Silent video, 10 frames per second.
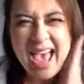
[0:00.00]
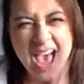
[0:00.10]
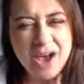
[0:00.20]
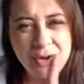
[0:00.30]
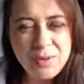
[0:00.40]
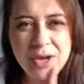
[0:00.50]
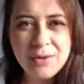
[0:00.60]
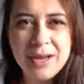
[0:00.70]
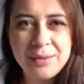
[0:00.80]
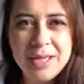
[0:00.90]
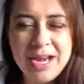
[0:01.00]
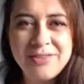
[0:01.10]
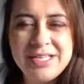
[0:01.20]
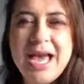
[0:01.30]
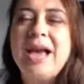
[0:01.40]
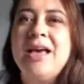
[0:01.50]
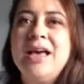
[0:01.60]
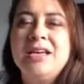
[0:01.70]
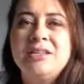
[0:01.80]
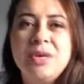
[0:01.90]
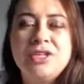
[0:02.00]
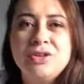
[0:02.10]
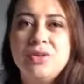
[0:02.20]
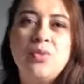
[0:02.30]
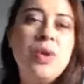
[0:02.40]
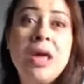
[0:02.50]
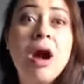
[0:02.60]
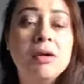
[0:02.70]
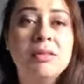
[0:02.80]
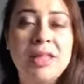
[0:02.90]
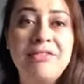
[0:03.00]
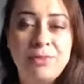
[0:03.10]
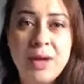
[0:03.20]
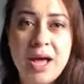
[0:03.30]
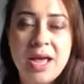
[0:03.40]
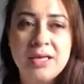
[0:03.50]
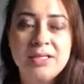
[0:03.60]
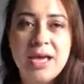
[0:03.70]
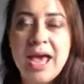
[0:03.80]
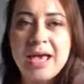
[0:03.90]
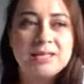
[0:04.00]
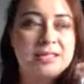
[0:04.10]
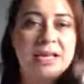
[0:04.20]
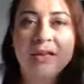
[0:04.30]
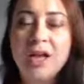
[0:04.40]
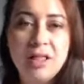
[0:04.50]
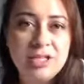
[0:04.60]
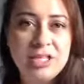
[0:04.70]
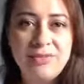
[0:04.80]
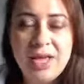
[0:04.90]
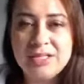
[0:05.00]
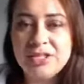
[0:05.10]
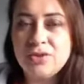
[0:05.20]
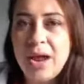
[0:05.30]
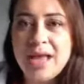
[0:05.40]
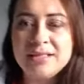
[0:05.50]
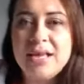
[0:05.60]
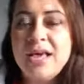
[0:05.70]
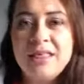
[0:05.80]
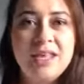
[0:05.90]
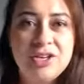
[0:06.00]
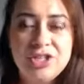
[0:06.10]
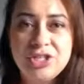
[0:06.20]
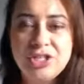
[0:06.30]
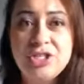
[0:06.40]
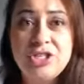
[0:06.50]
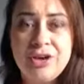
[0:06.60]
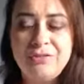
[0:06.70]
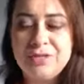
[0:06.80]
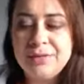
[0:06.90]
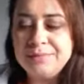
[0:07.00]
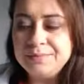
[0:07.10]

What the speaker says: How do we create a plan of attack to make sure that we aren't left behind as technology advances or as things shift?